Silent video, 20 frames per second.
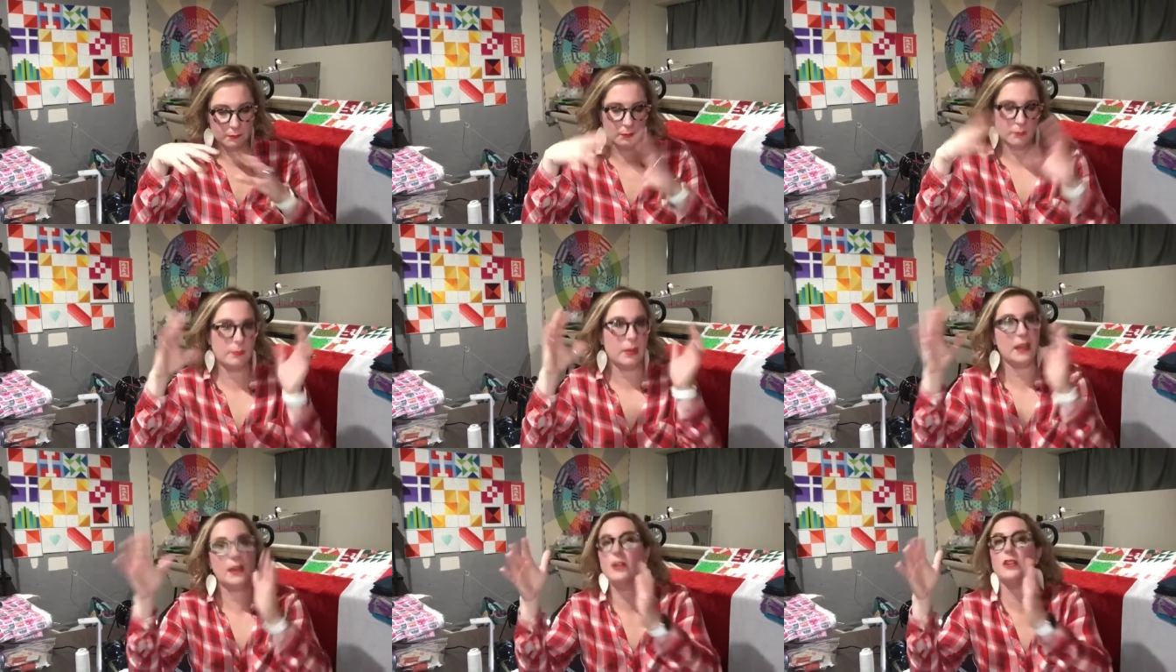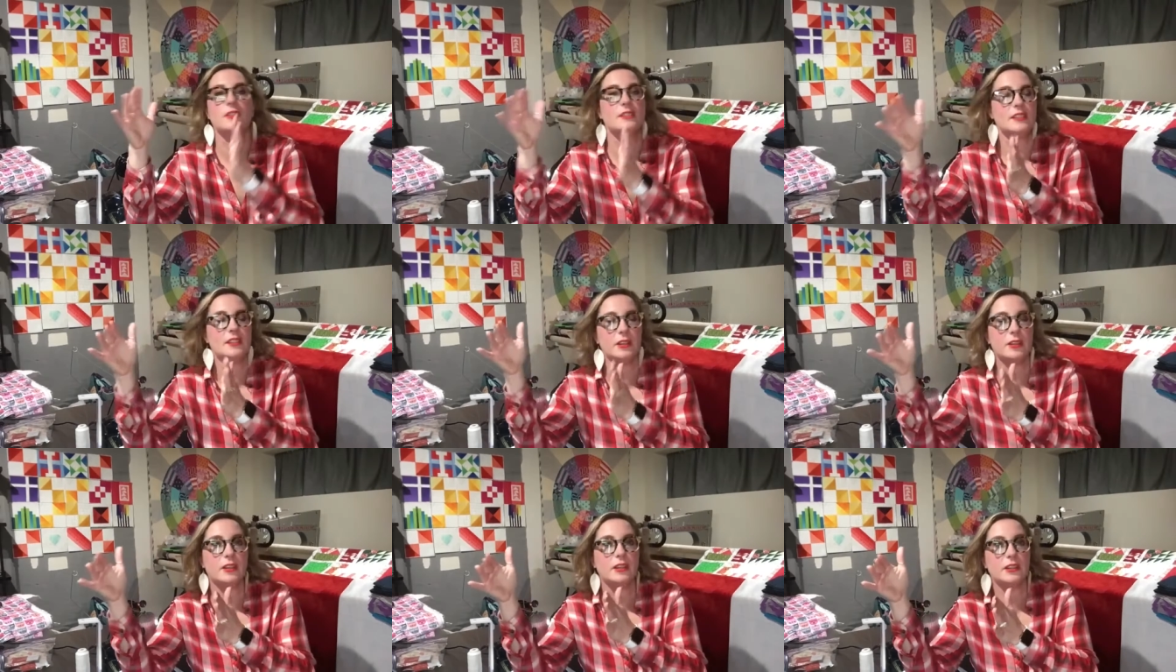but her
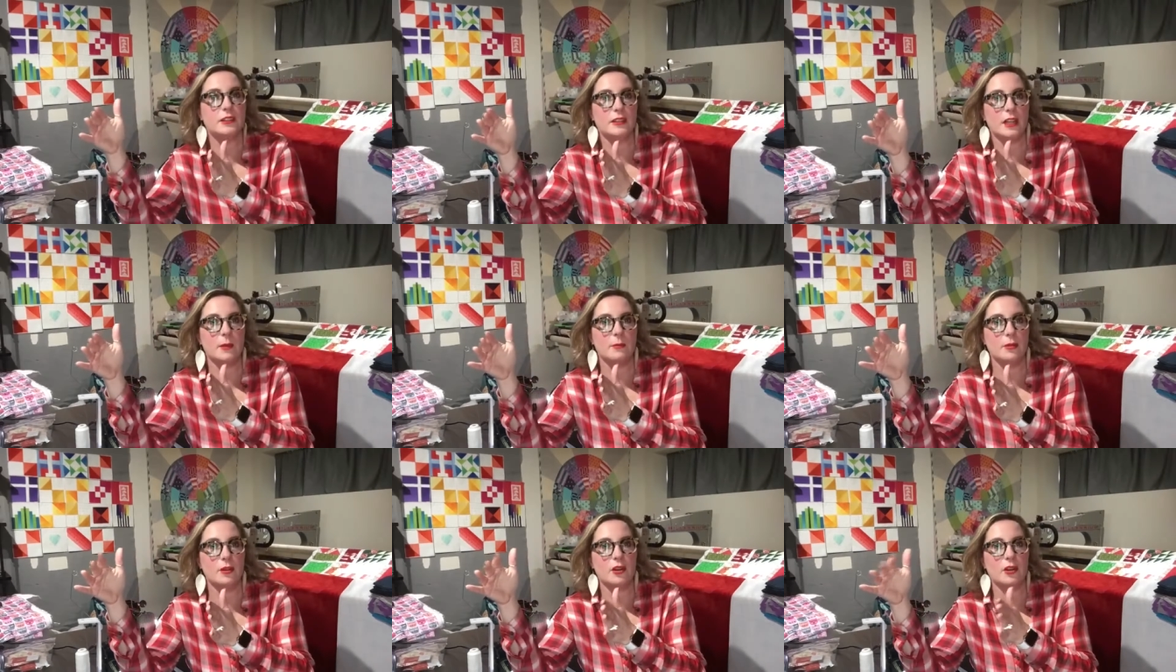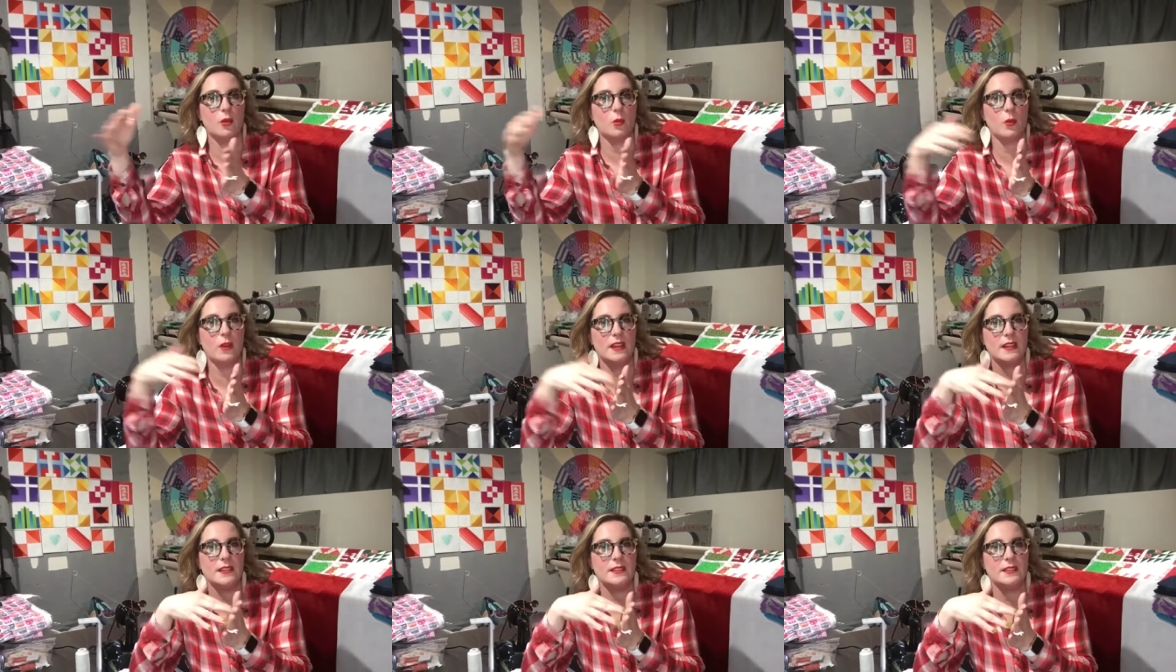serial number
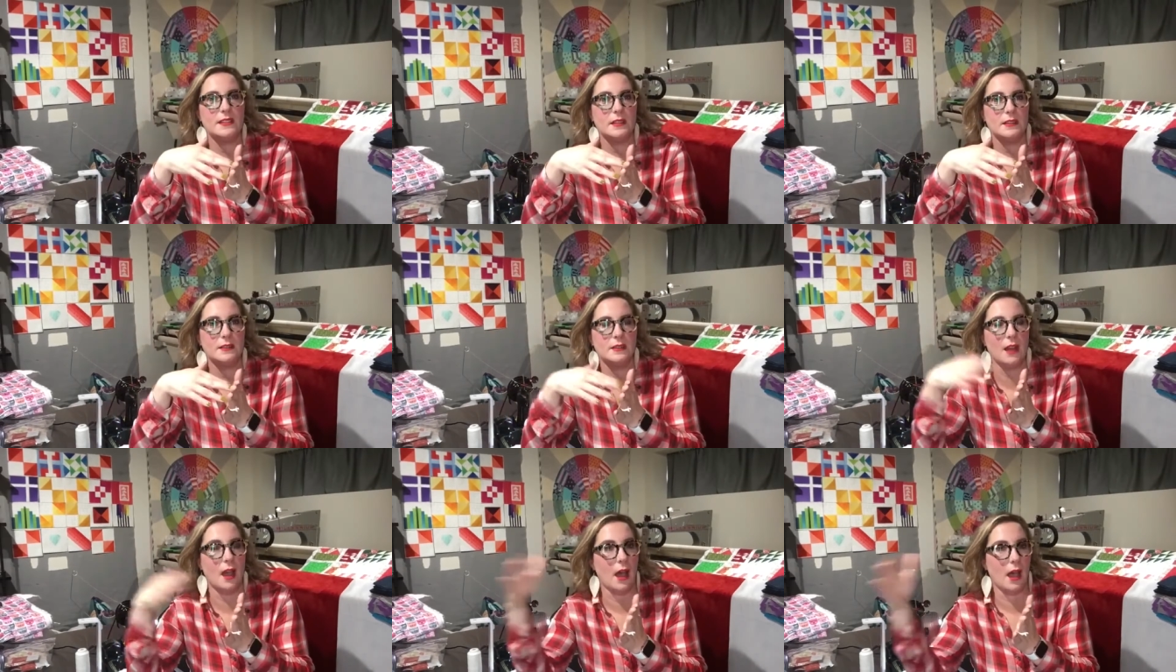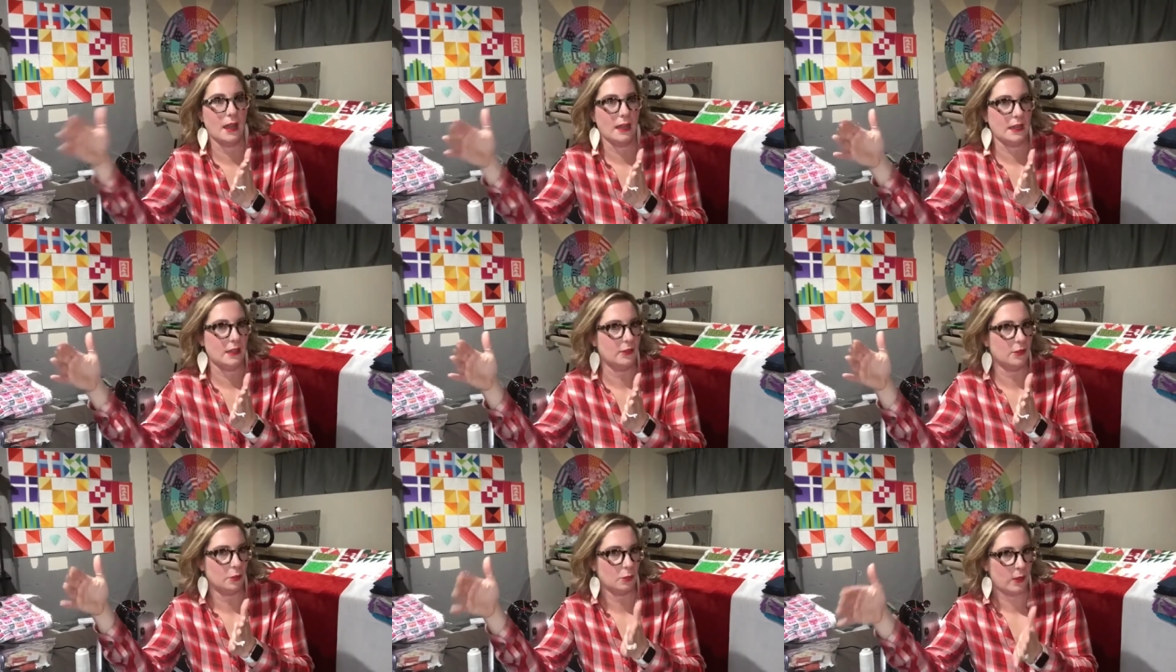was not
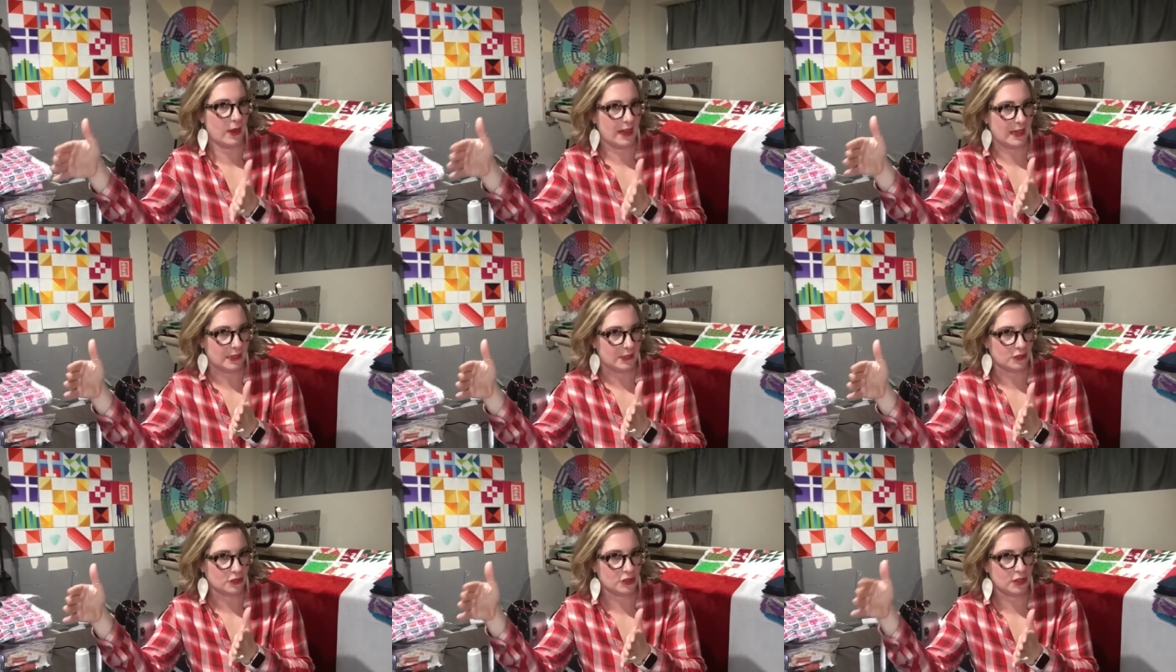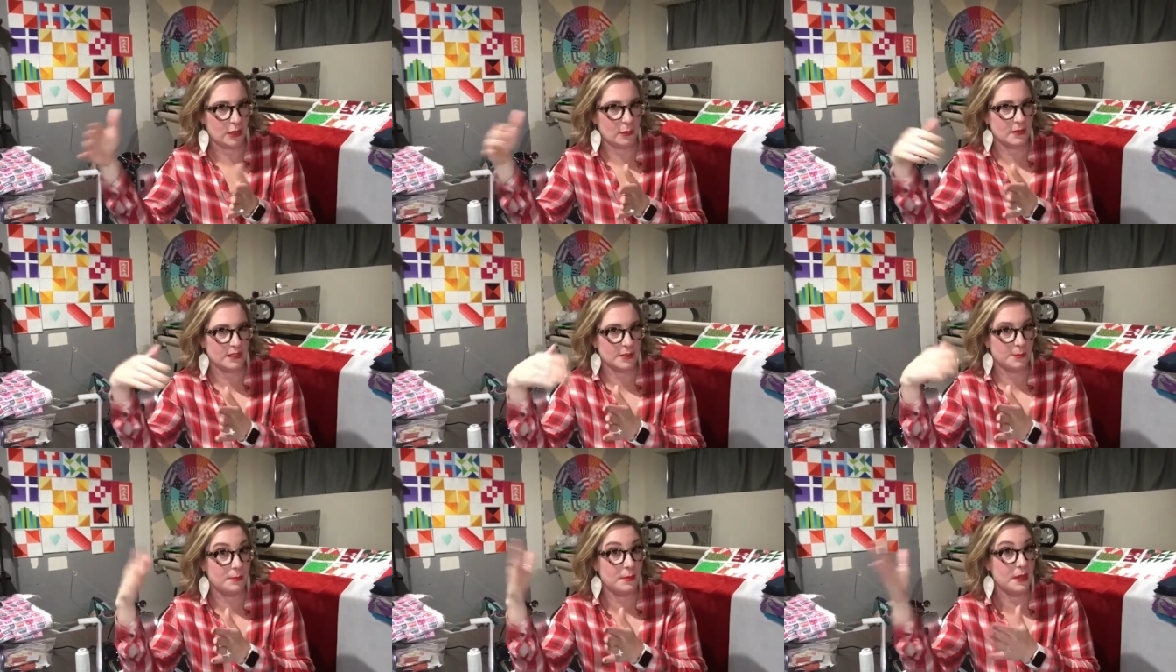in the range. It
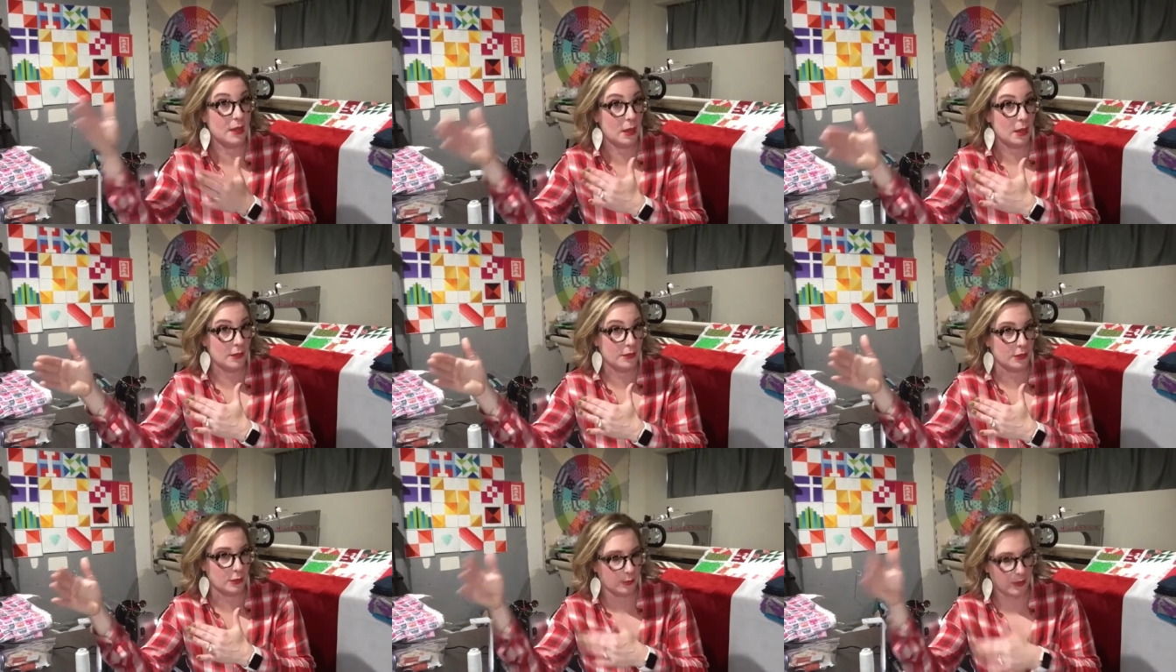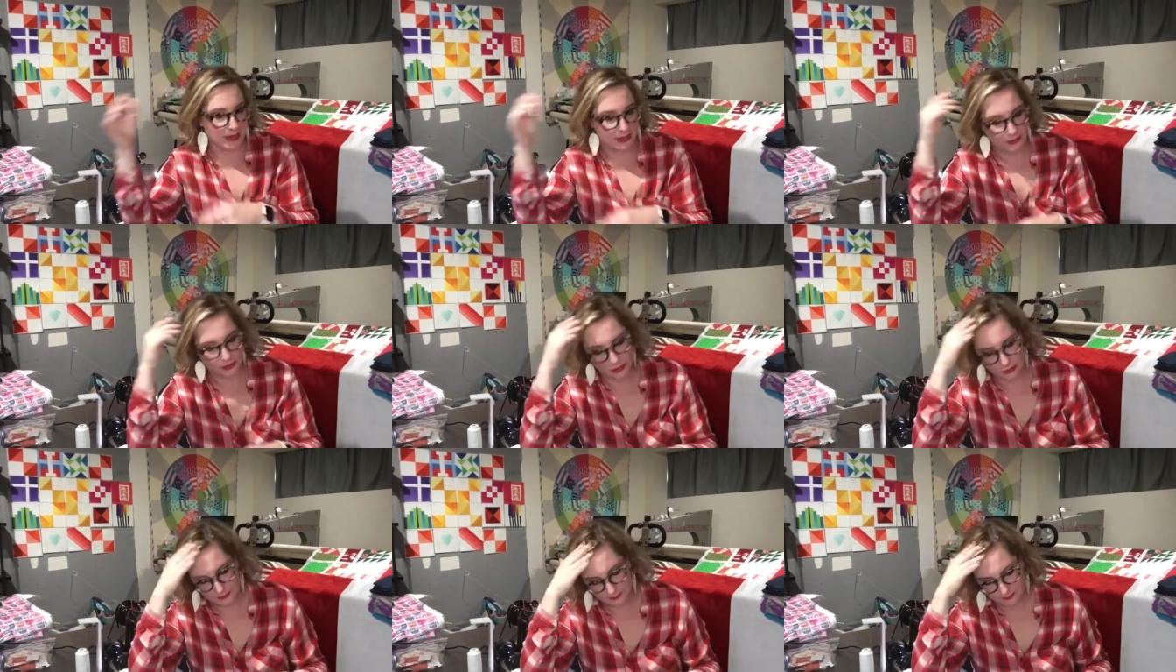was beyond the
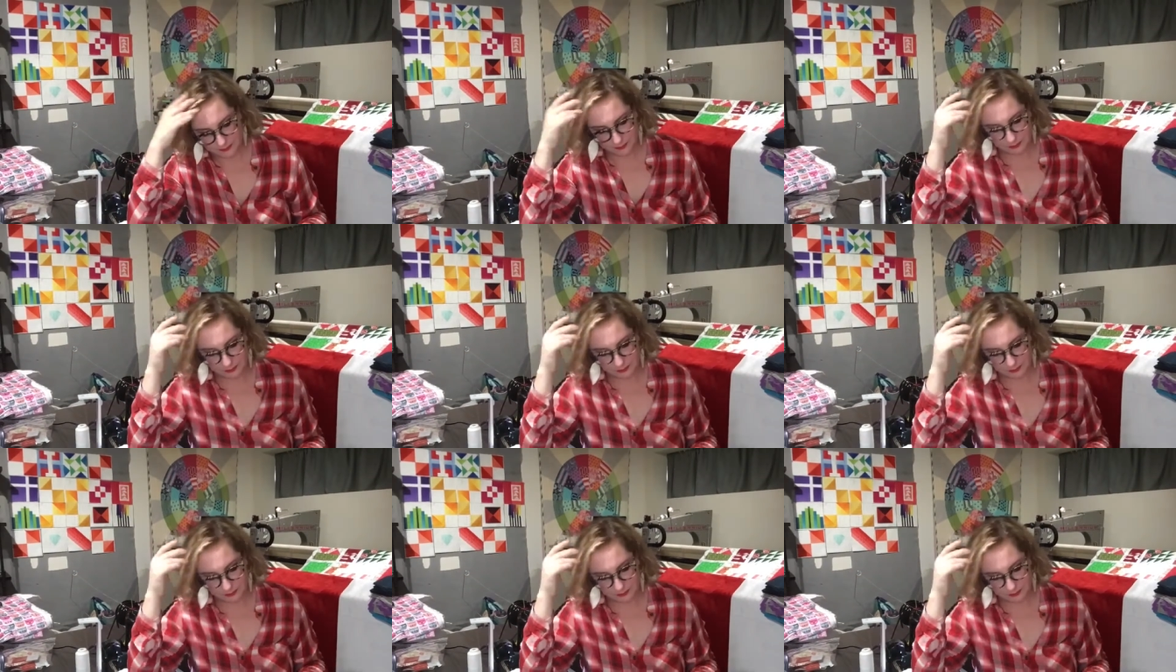range.